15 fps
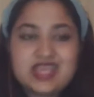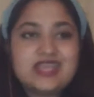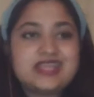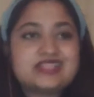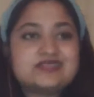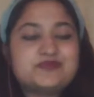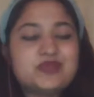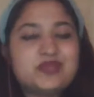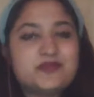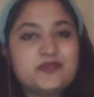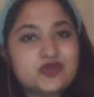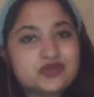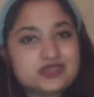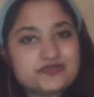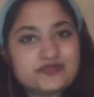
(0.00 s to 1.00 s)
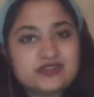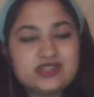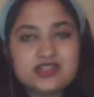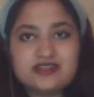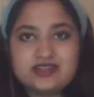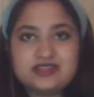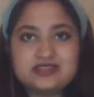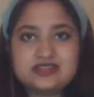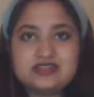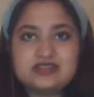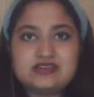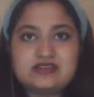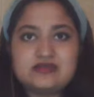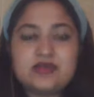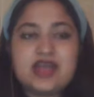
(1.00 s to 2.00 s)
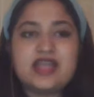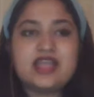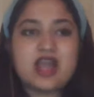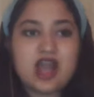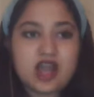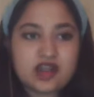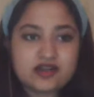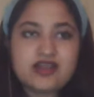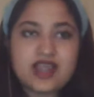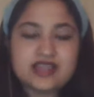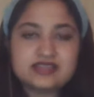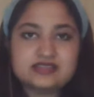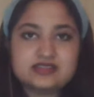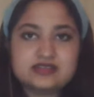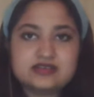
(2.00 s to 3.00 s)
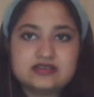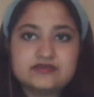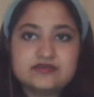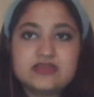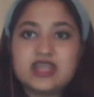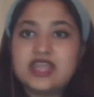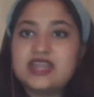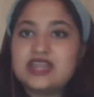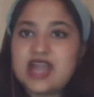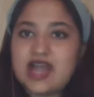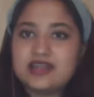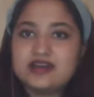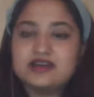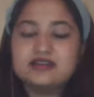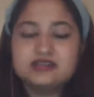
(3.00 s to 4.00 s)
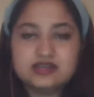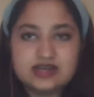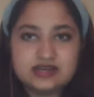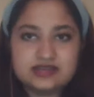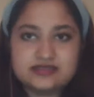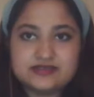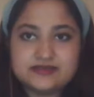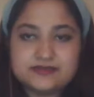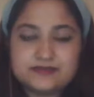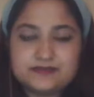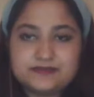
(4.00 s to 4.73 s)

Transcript: It's been beautifully written by our writer, Inayah Akhter.